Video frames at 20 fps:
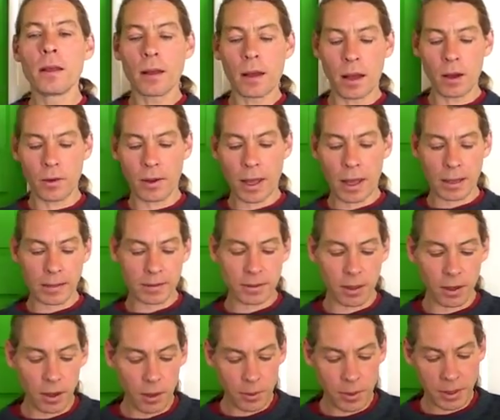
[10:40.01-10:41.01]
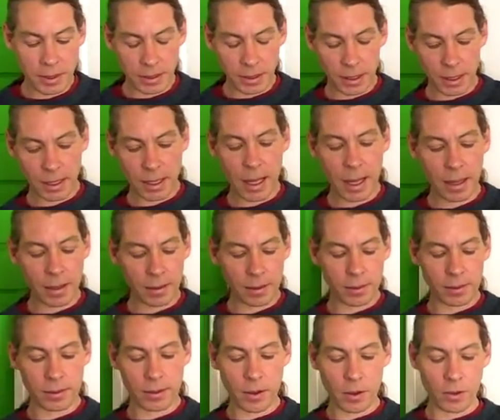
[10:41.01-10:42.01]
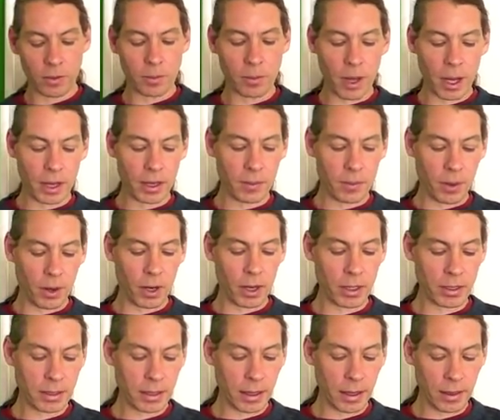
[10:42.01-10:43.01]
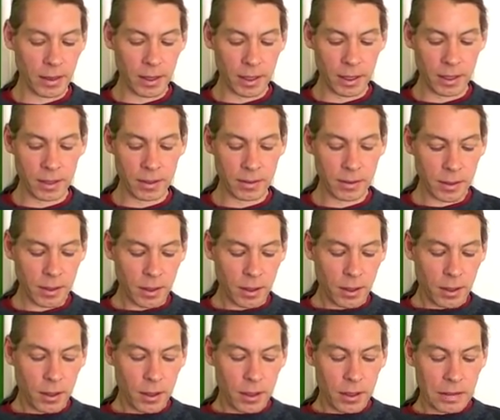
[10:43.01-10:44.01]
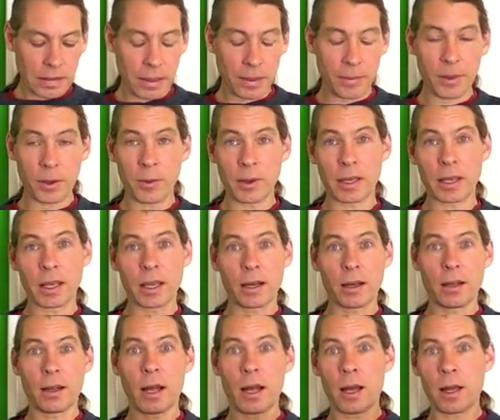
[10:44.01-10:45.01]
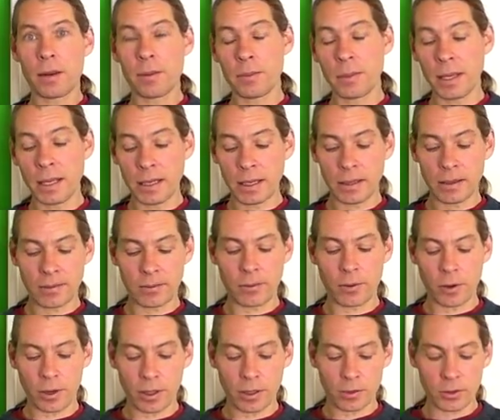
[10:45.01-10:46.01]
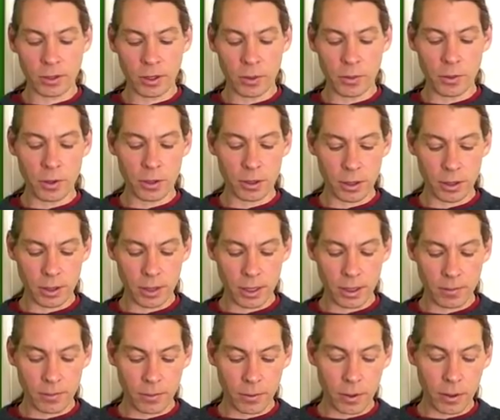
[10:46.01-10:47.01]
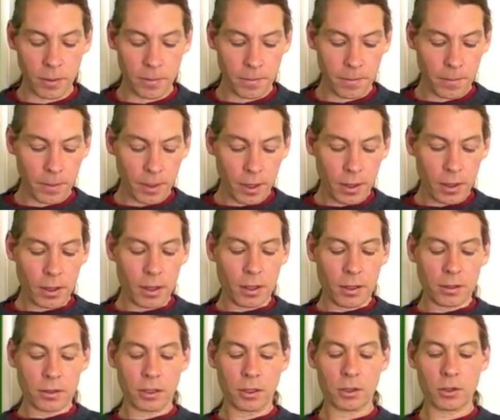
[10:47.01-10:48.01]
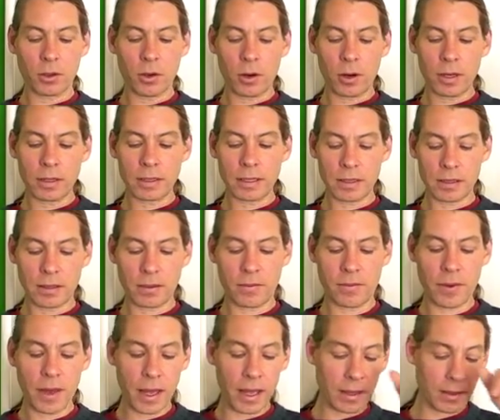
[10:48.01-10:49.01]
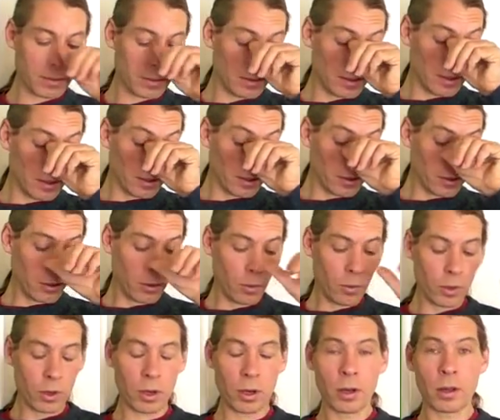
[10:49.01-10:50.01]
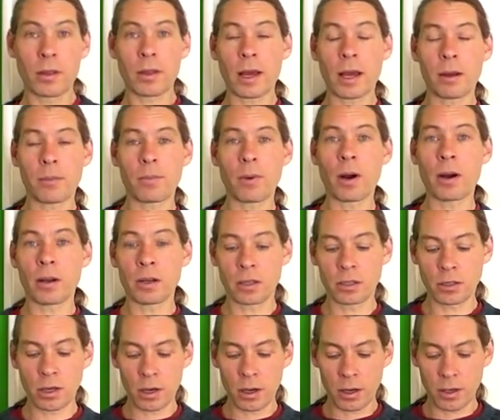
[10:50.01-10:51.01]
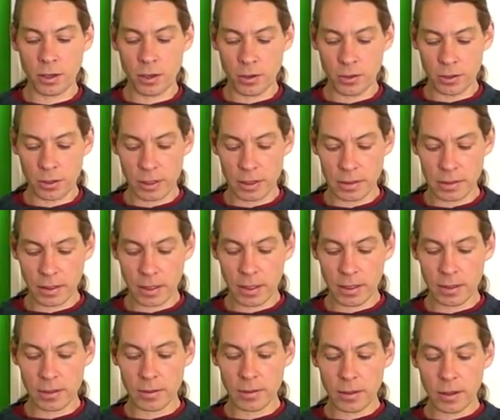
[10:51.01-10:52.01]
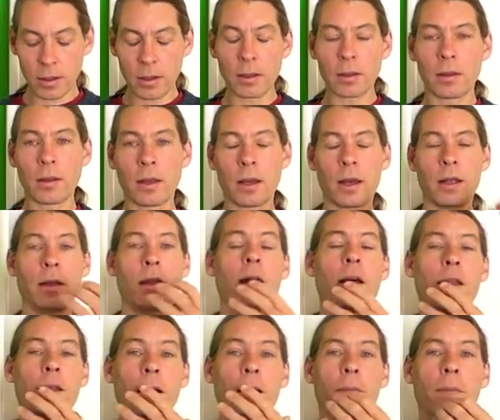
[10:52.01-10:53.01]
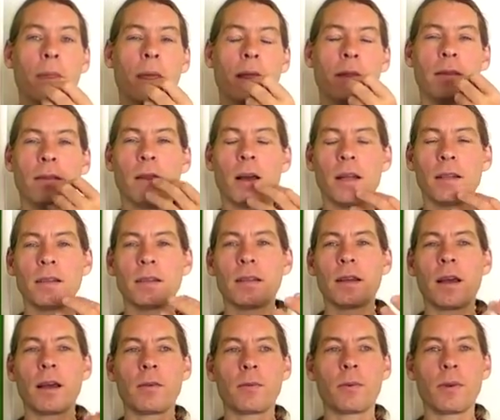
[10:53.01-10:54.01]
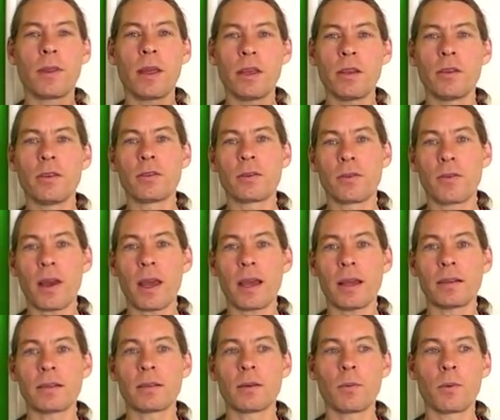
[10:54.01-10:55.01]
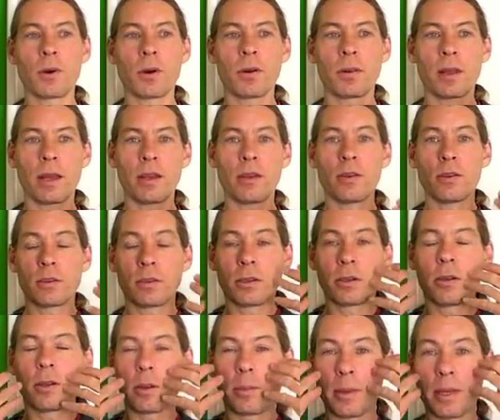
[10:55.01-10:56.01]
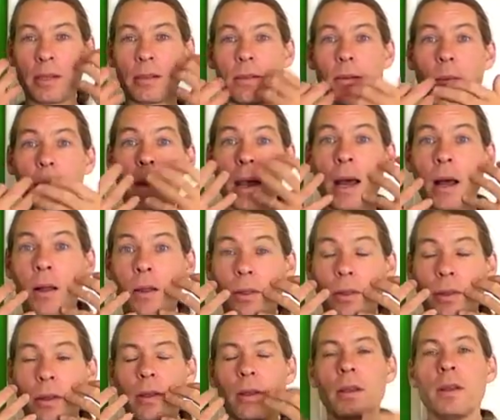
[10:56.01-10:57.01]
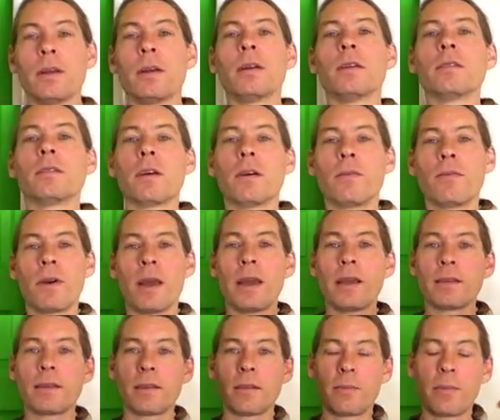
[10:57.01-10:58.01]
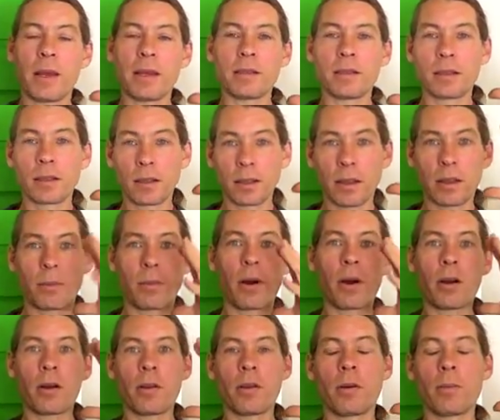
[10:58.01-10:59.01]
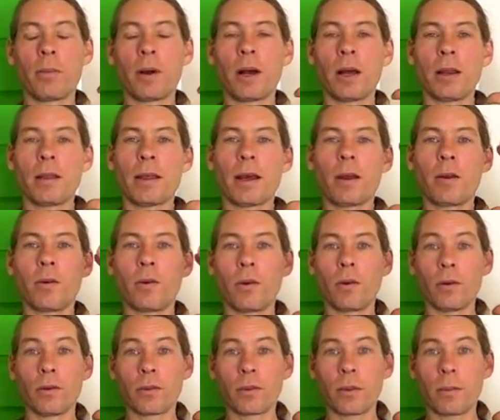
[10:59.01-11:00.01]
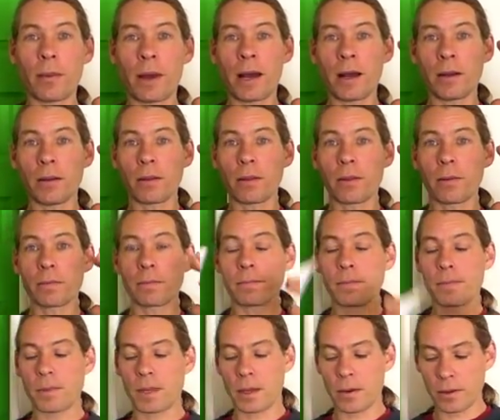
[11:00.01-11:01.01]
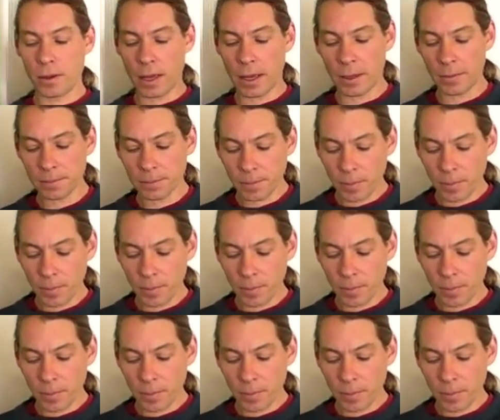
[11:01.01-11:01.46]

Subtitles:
Okay, so always look at those body parts, and I think it's something we can get a lot of meanings for. It's really worth looking for. So Taurus is the face. The literal word that Parashara uses is the anana. And lots of times when they use face, the word they use literally means the mouth. So face is basically the part of their body that holds the mouth. Okay?